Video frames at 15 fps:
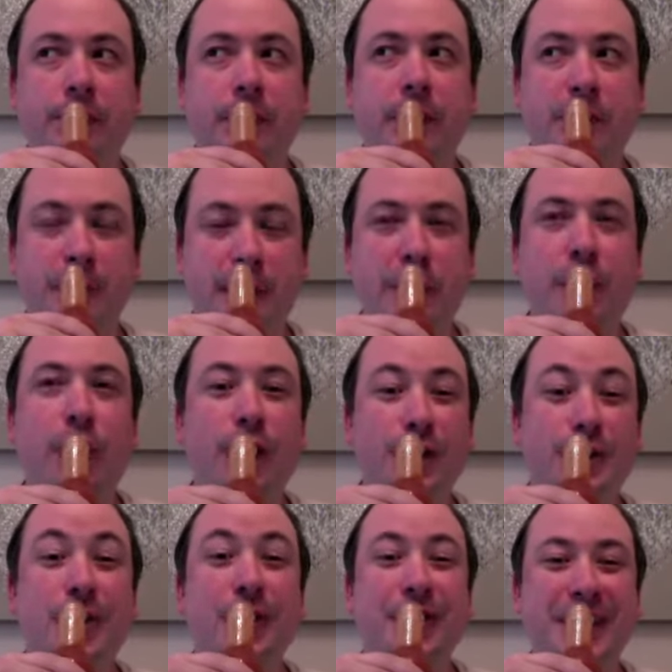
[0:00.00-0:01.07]
It smells hot
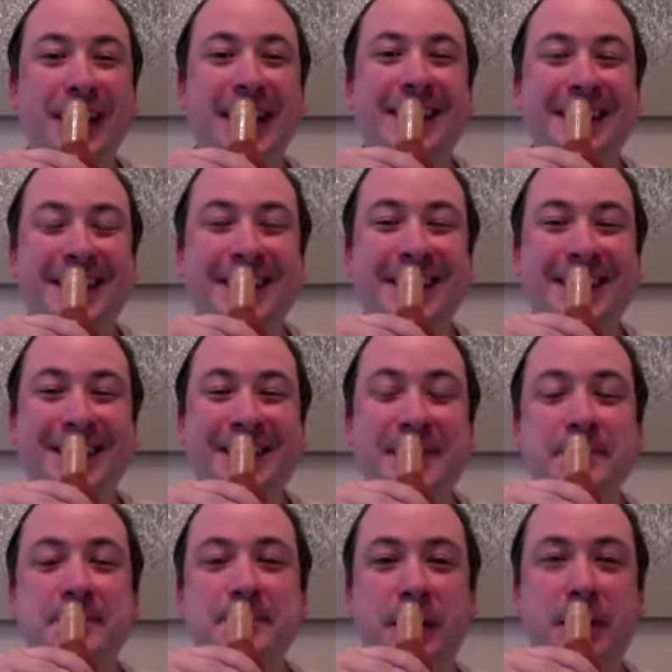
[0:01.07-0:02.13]
once again,
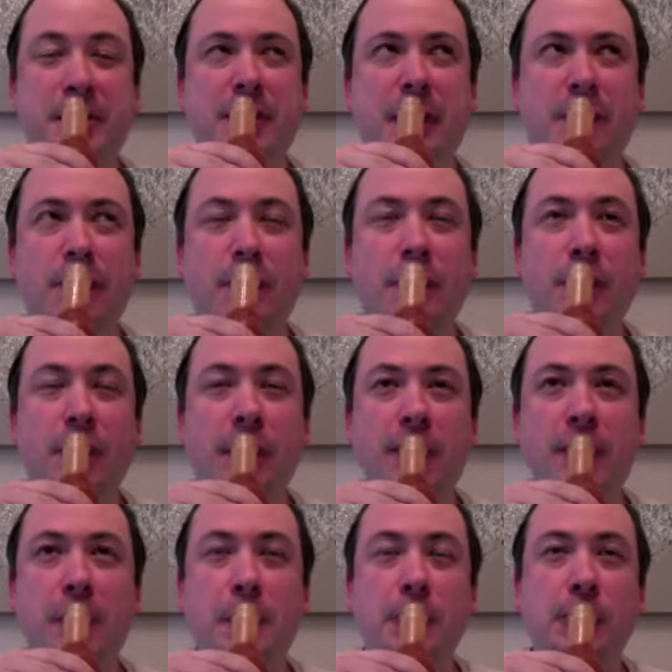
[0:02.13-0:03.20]
but it's definitely got that
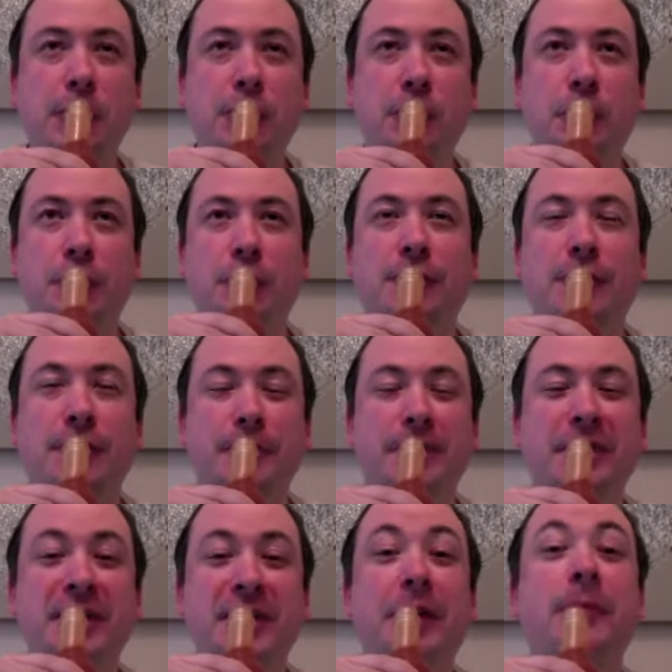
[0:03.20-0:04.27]
typical sort of,
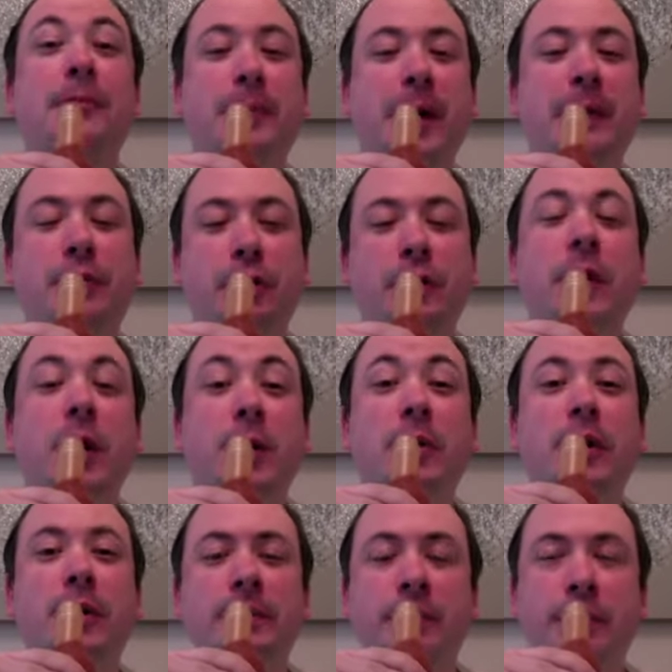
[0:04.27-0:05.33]
you know, pepper
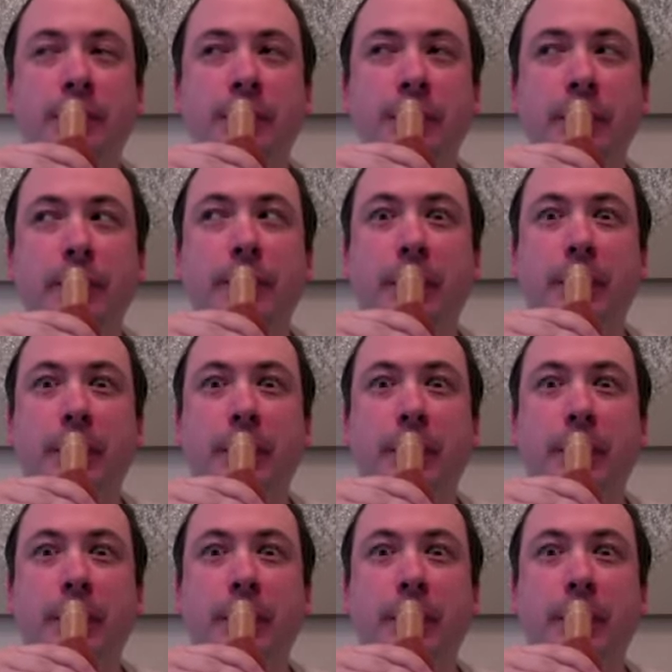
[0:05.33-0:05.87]
aroma that,